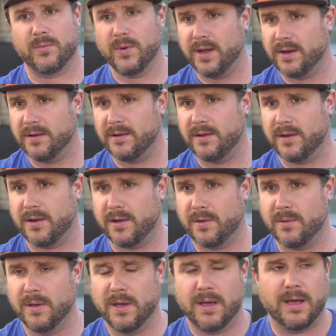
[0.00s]
wheat, you
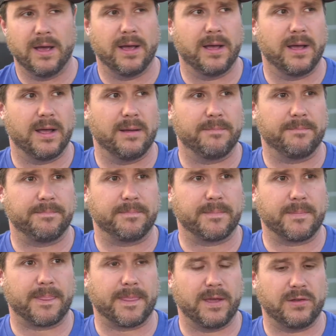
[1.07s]
know.
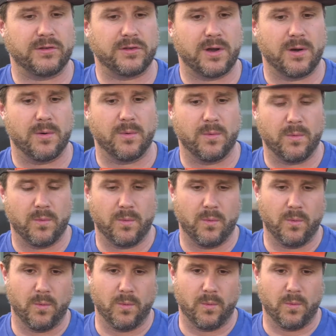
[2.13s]
So
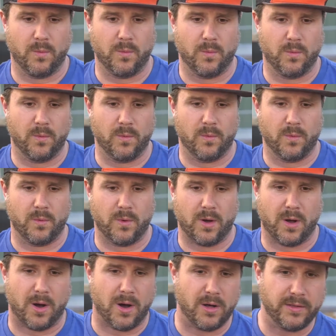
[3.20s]

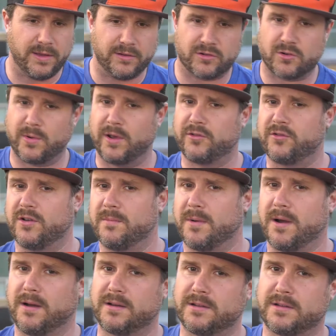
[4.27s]
all these question
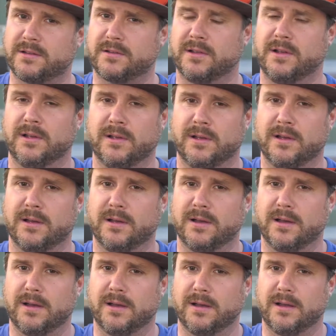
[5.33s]
marks,
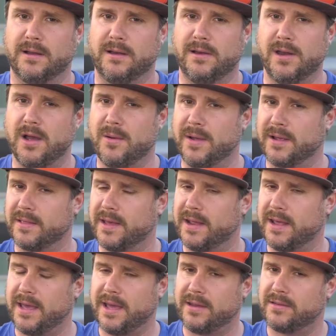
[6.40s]
knowing
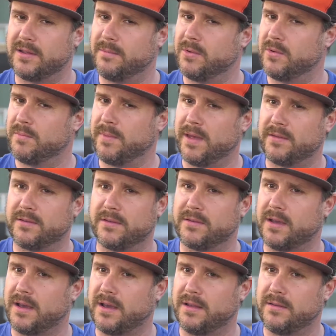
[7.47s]
that it had something to do with
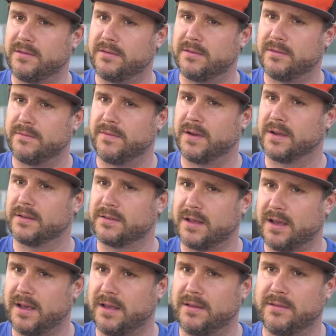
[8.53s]
pesticides,
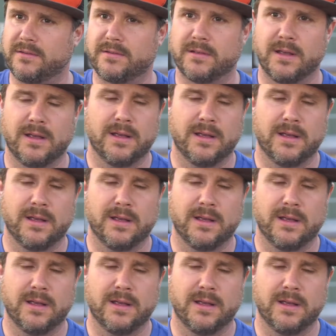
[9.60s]
fungicides,